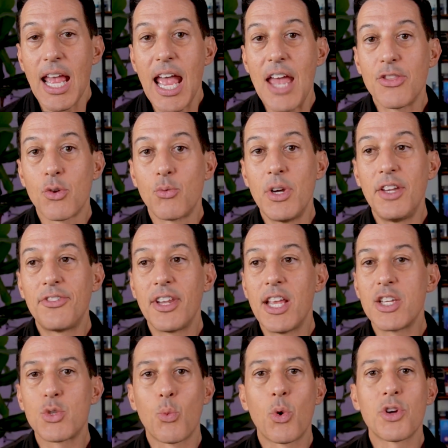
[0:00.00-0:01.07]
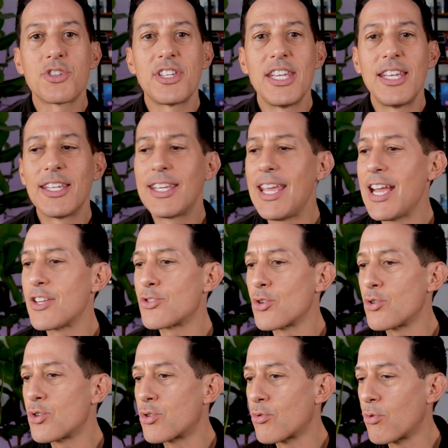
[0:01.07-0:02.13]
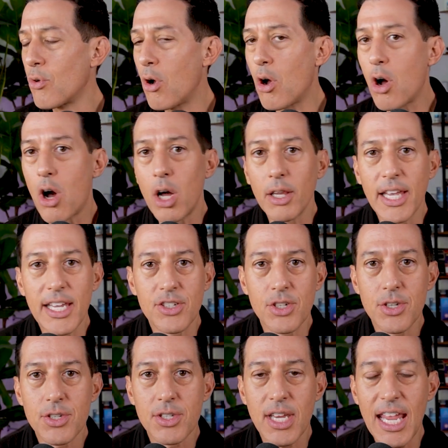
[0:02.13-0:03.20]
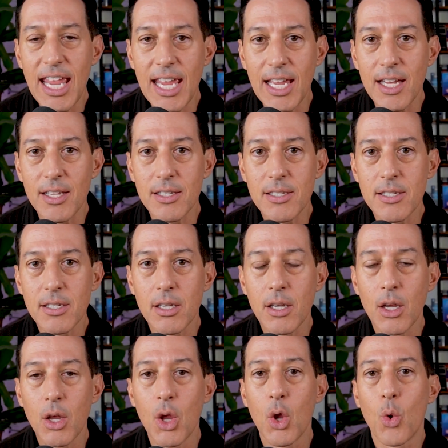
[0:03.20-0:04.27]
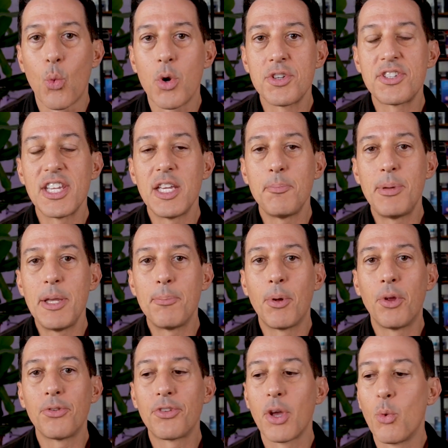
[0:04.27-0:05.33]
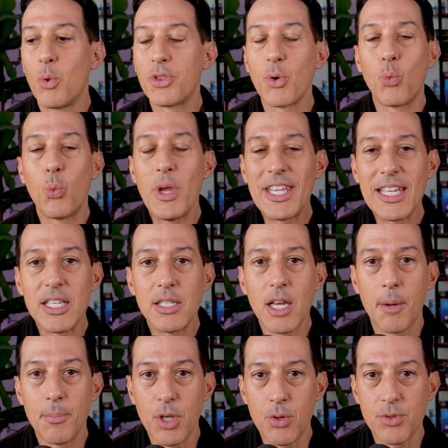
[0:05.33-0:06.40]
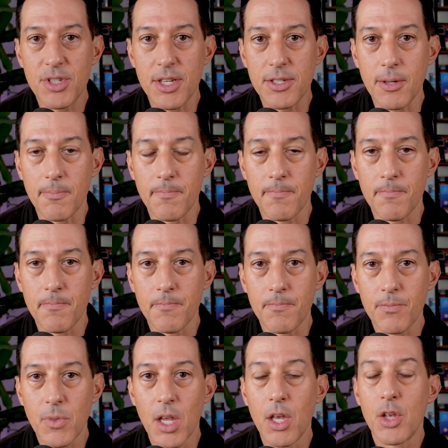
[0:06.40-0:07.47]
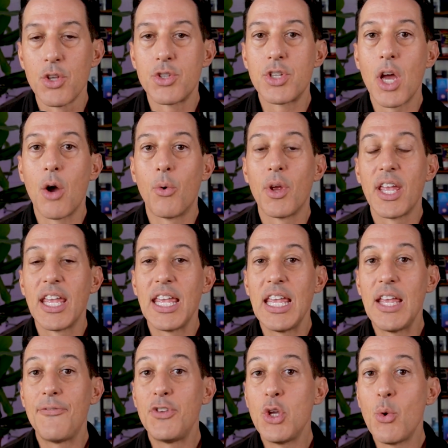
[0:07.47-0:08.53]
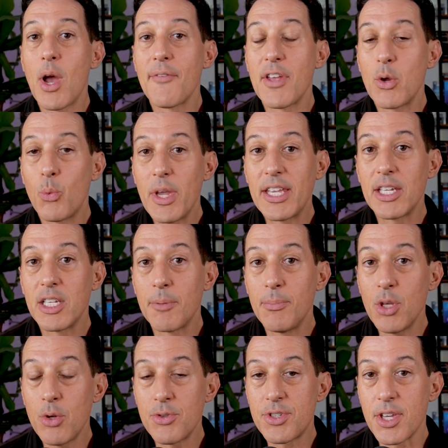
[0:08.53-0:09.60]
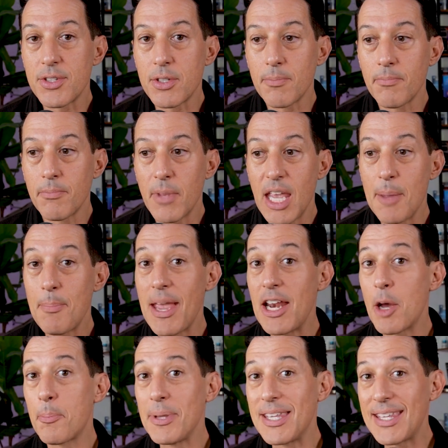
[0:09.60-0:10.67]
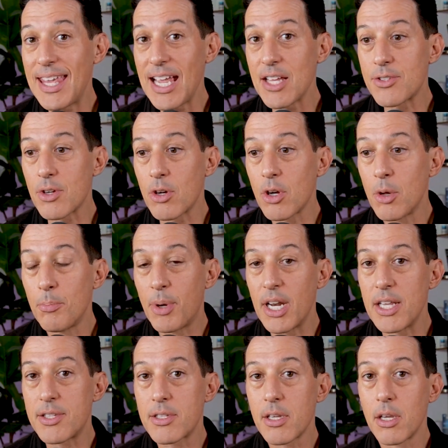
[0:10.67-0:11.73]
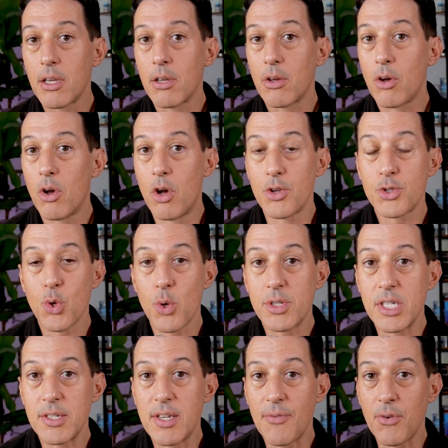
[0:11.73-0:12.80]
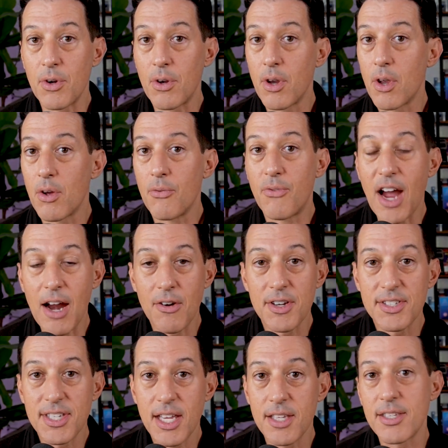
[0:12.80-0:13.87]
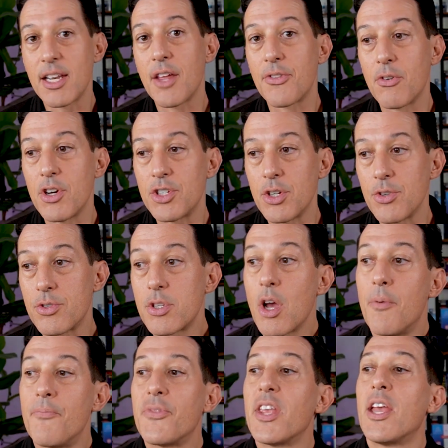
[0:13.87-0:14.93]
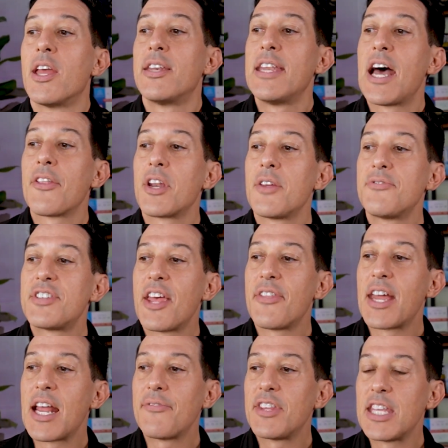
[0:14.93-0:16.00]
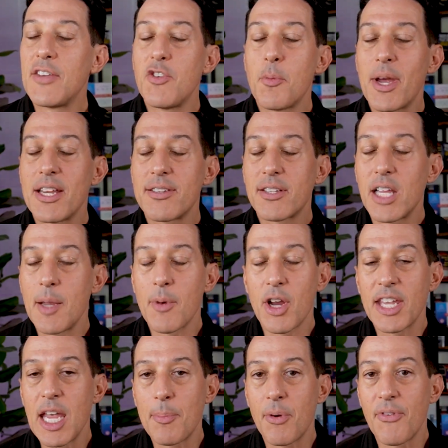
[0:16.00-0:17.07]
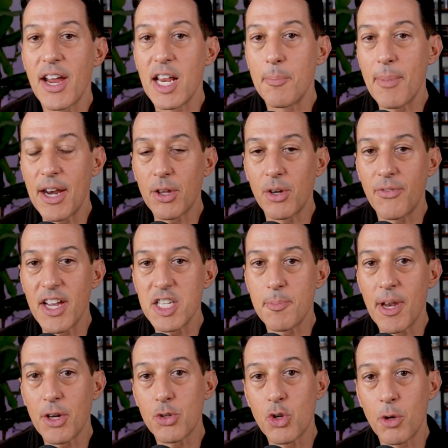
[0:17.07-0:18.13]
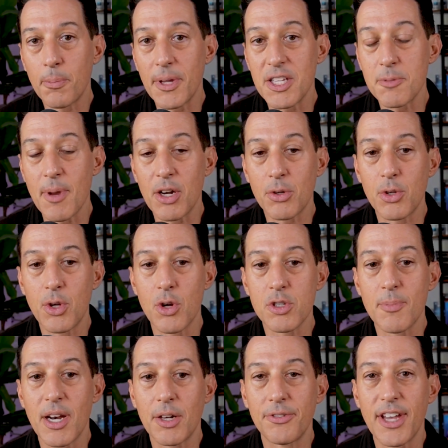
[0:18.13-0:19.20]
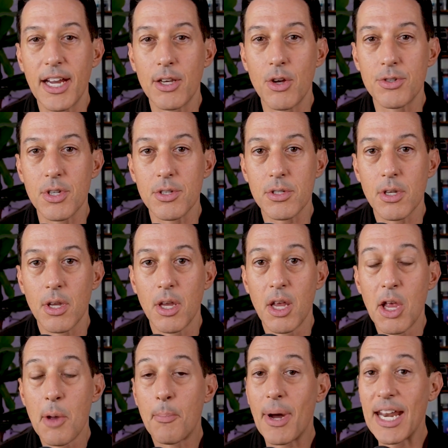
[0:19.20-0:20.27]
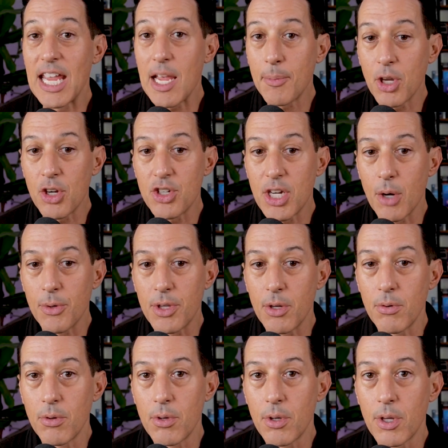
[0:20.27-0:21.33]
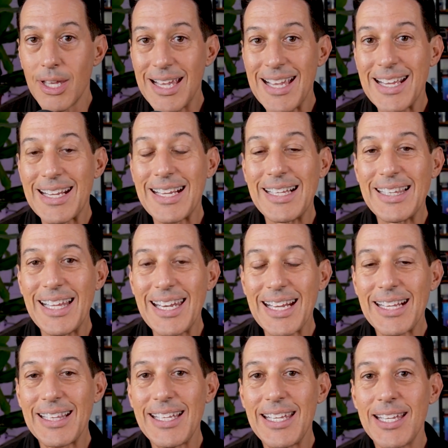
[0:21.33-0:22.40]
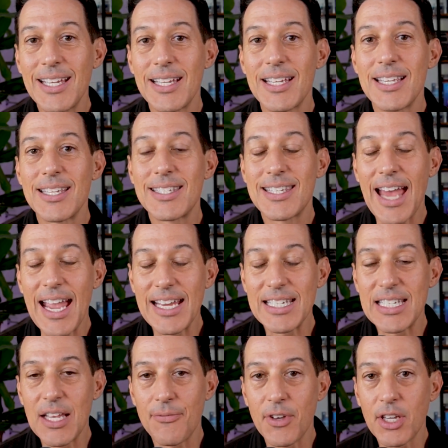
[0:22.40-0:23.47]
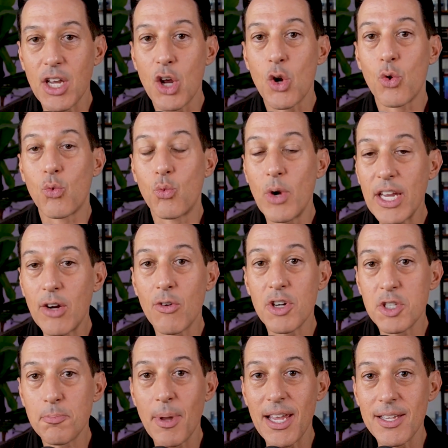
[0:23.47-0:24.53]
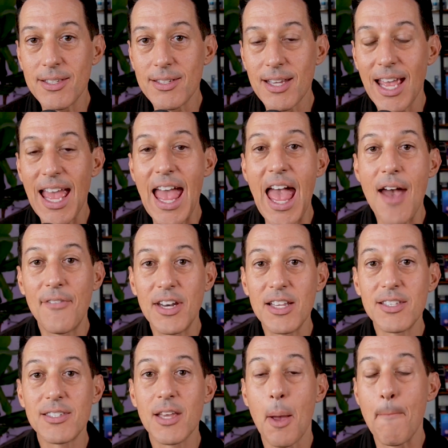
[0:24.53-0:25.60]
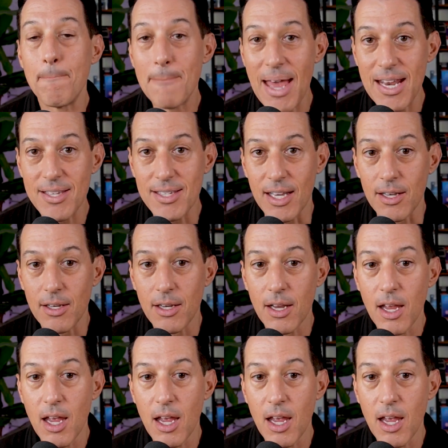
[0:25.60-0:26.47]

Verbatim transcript: And the reason is we're seeing cancers through all ages, and we're seeing people's with a weakened immune system. So if you have a weakened immune system, it may not be cancer, but it's all sorts of different viruses and other issues. So now that I've said that, I have to give you my disclaimer. I can't provide any medical advice, medical treatment plans, medical cures, medical diagnosis. But I am going to share with you clinically scientific, rigorous-based evidence medicine